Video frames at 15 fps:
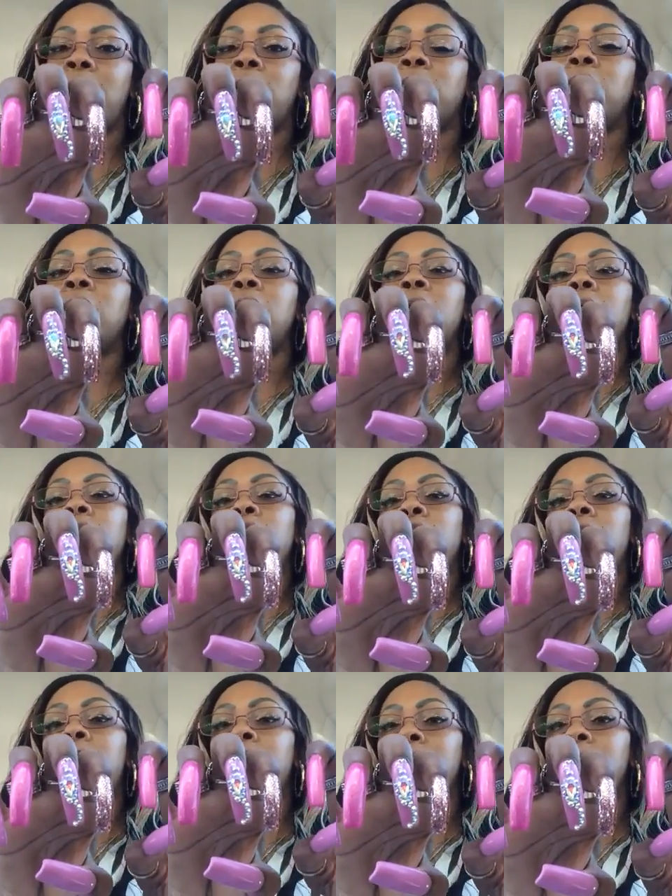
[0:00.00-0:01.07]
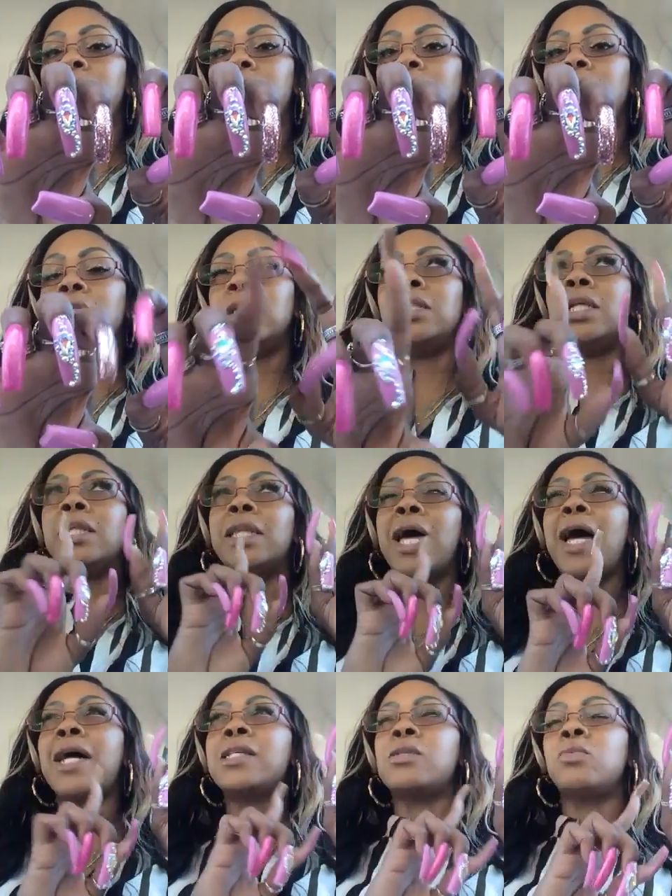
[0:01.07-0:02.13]
out. She has done good. The
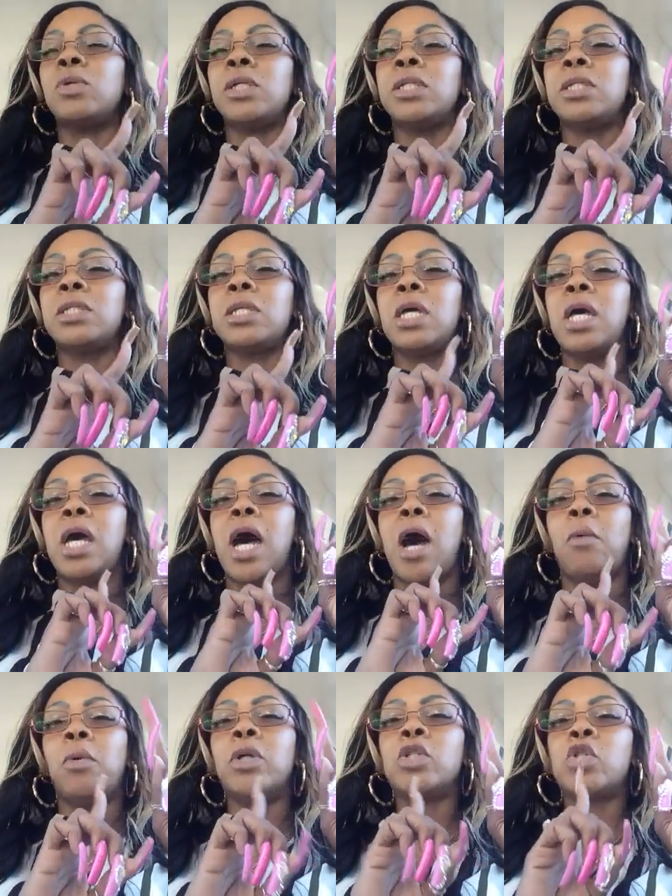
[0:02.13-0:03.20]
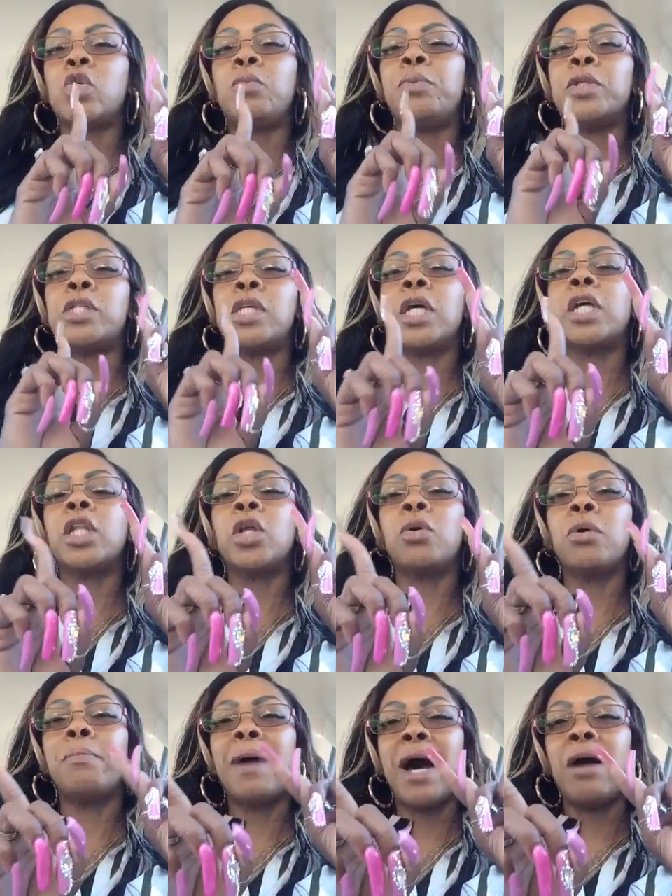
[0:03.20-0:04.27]
last ones I weren't too
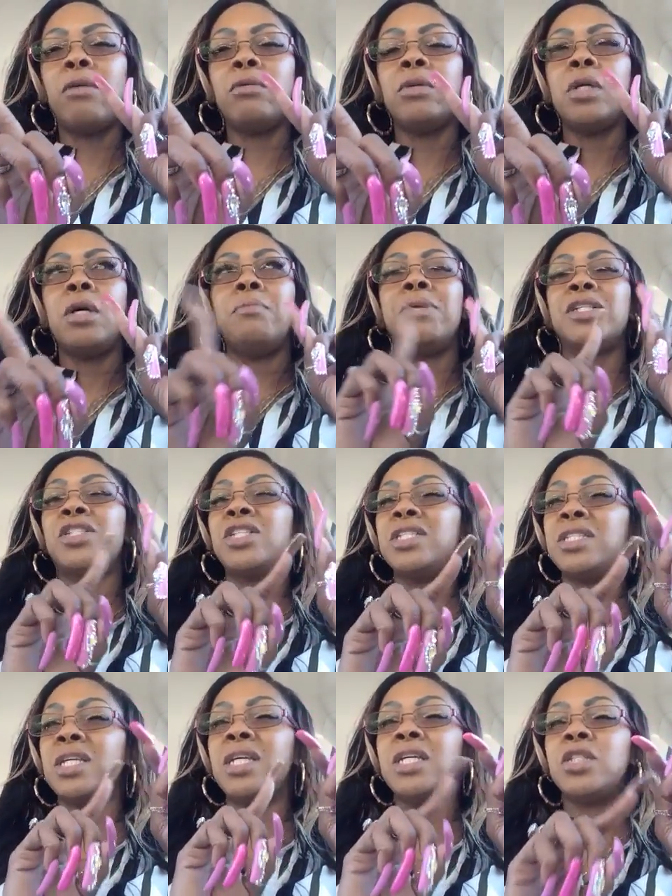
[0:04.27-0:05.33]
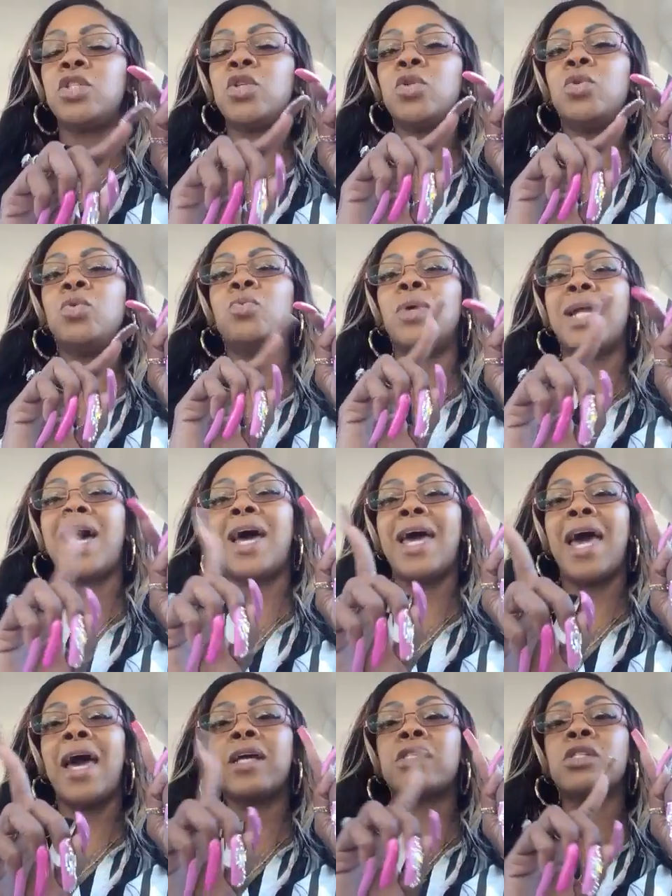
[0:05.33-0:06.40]
particular about, but she did do what
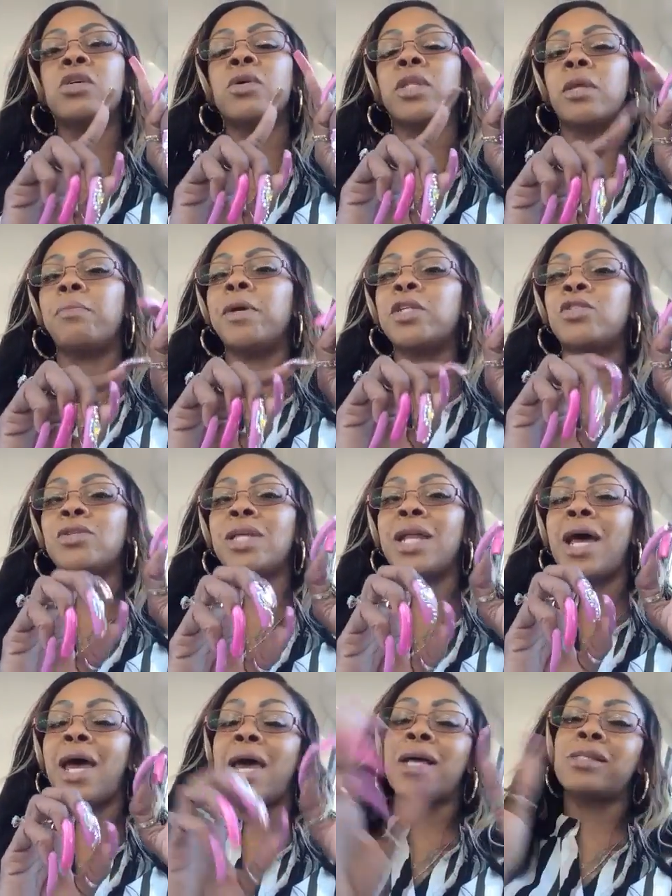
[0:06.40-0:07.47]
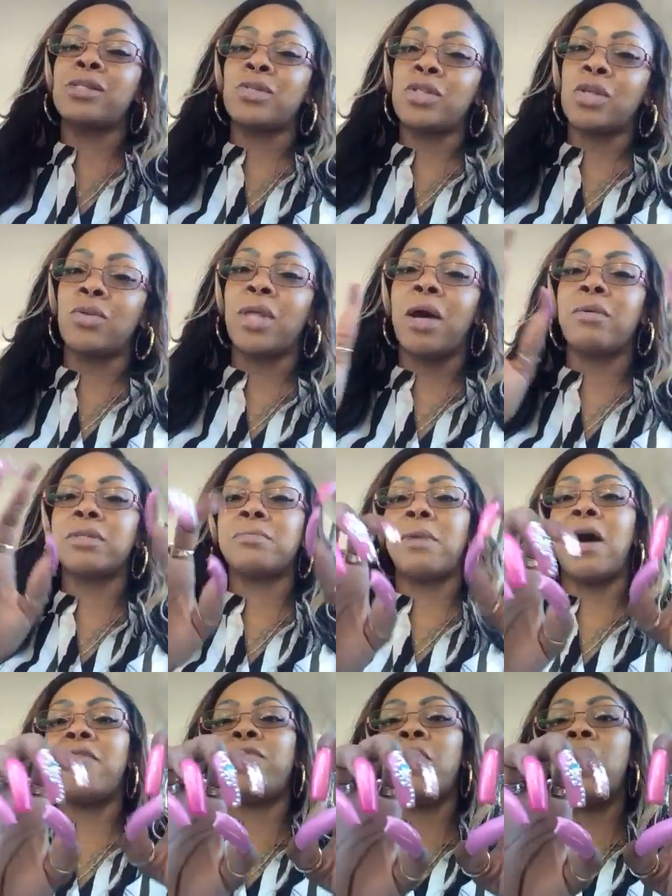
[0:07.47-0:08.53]
I asked her in the picture that I asked her, so that was my